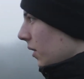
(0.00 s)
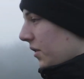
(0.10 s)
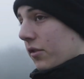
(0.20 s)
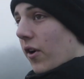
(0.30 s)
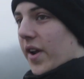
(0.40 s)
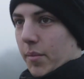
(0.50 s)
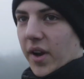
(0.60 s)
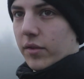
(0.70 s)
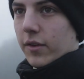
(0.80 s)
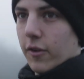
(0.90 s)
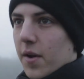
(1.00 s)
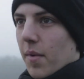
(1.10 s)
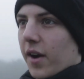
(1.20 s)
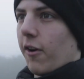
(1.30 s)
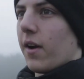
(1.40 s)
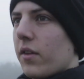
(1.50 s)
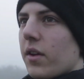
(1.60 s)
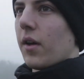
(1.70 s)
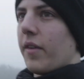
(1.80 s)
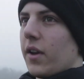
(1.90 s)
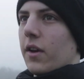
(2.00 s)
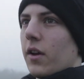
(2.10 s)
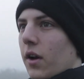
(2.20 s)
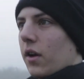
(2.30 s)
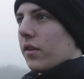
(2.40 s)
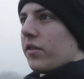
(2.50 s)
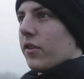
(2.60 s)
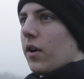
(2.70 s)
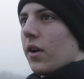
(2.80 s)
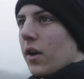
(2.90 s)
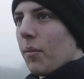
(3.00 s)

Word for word: which is great makes for a great background I mean you couldn't ask for a,